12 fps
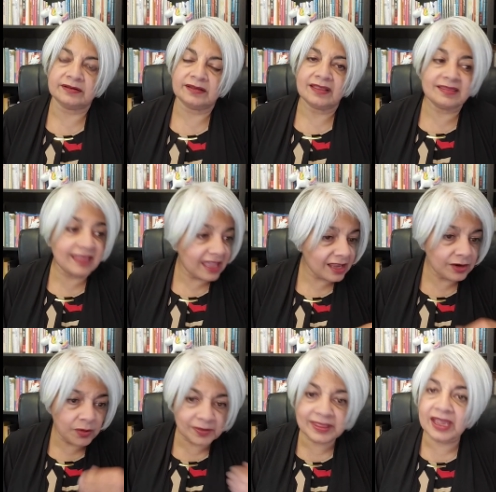they
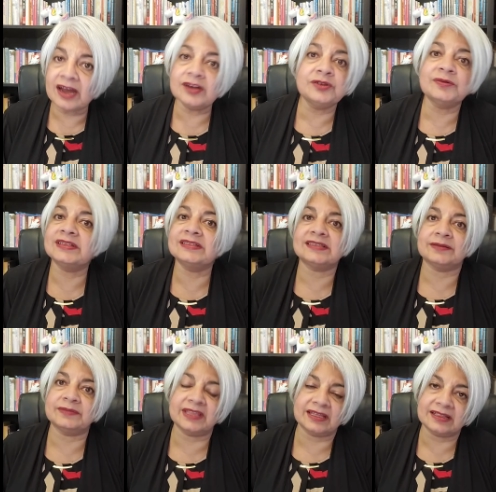know they are doing
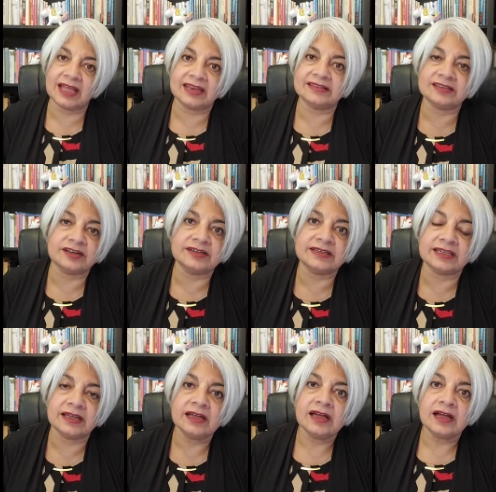something that is
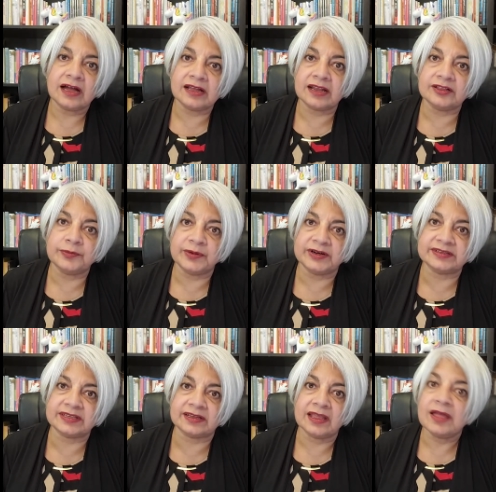hurting another
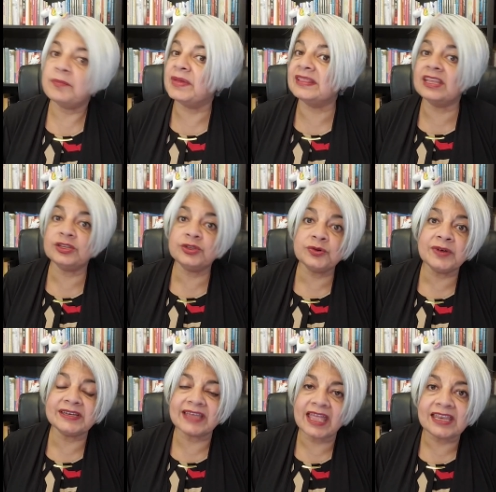person but they do
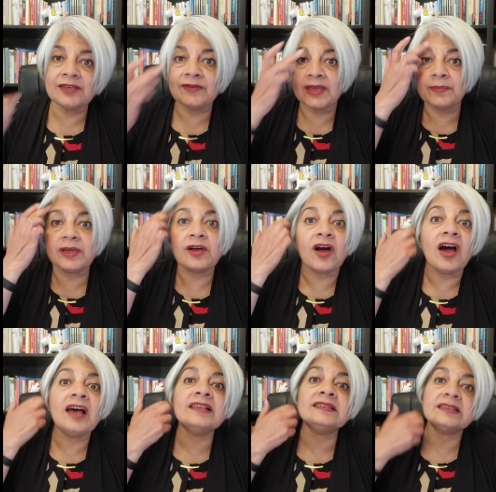it anyway
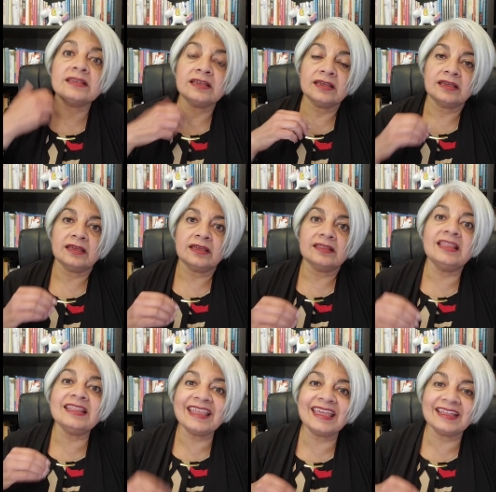because they
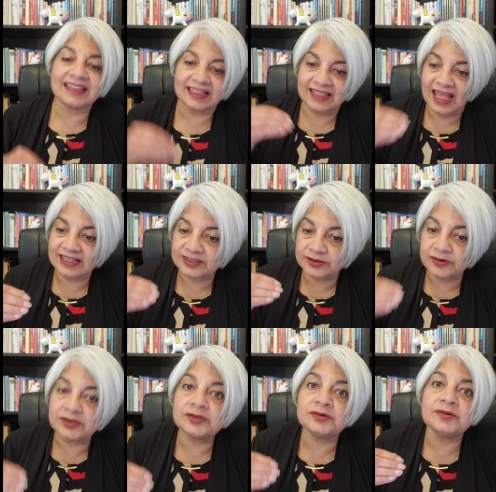think that that's
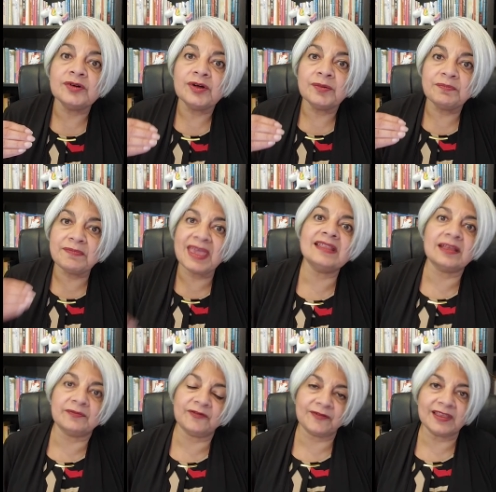going to make
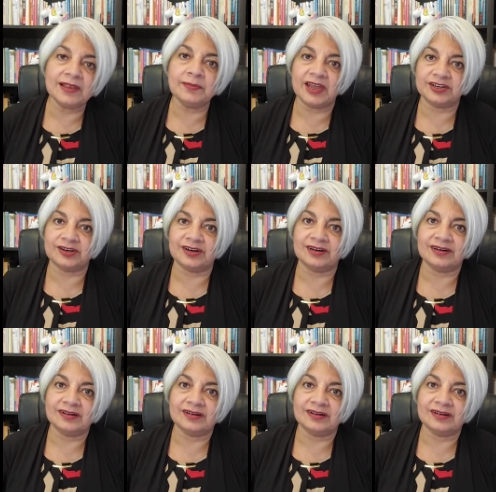them feel better